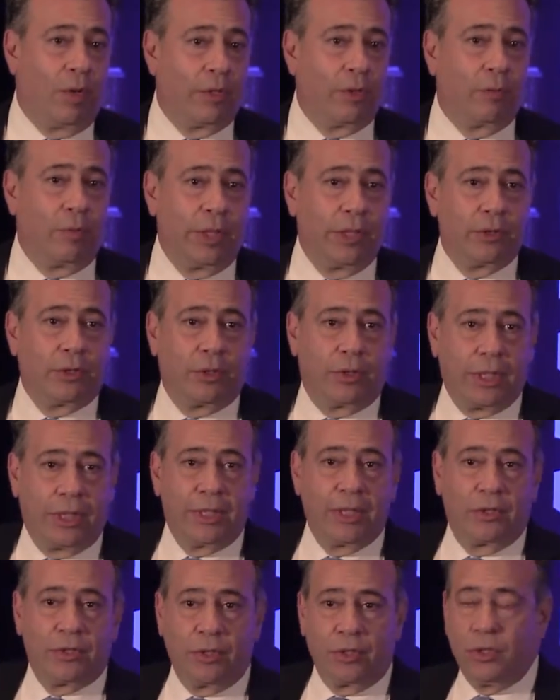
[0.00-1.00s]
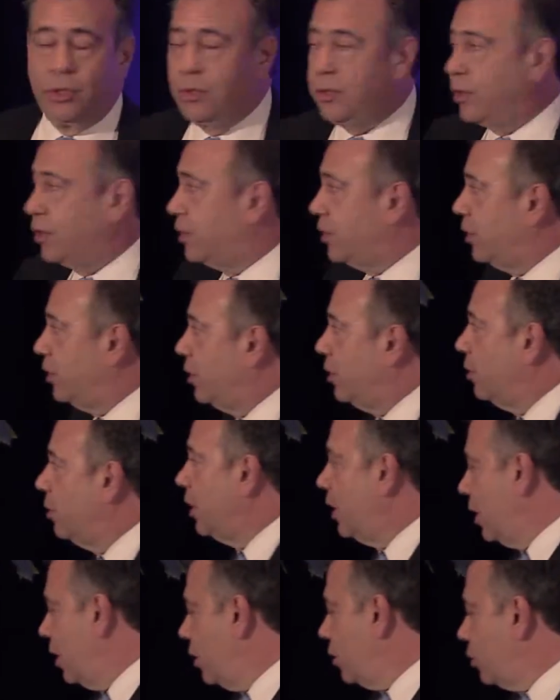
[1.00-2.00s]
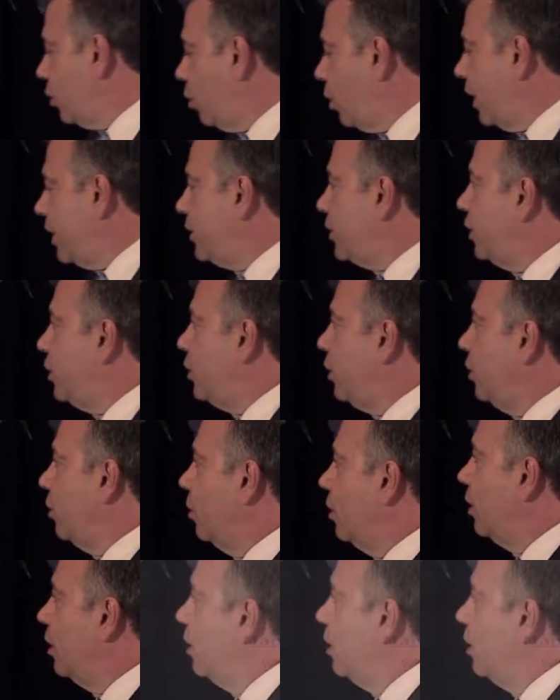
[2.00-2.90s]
other realtor that doesn't use this can do. So what does it do?